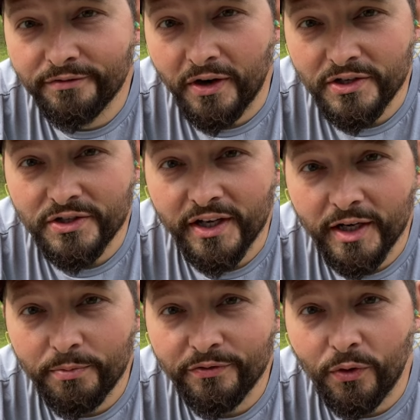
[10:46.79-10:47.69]
fresh
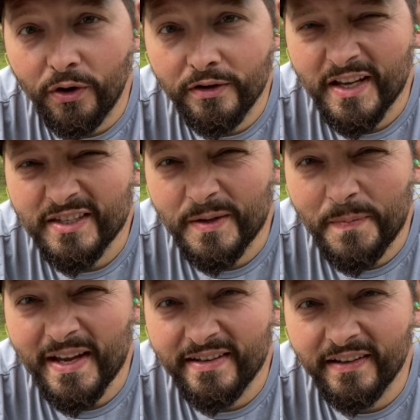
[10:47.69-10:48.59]
cedar before, it's an
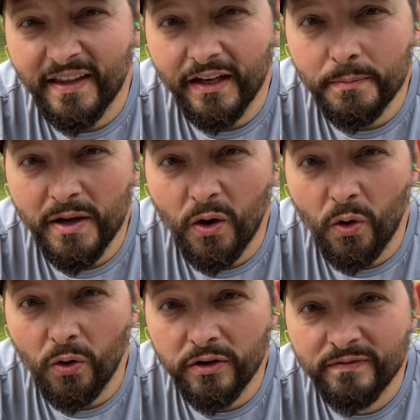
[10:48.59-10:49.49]
amazing thing to
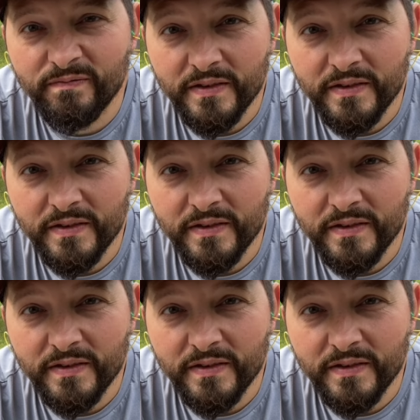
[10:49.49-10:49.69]
behold.